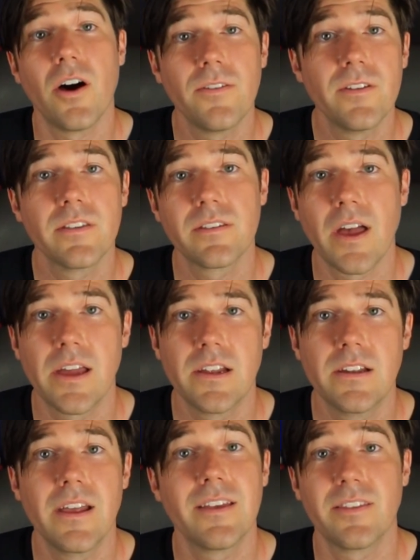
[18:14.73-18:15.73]
often
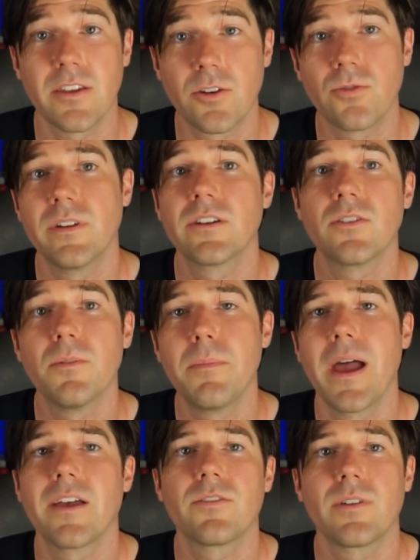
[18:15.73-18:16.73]
cited as the critical
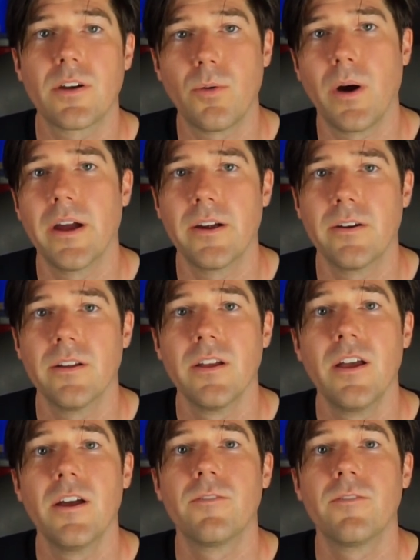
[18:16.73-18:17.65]
mass required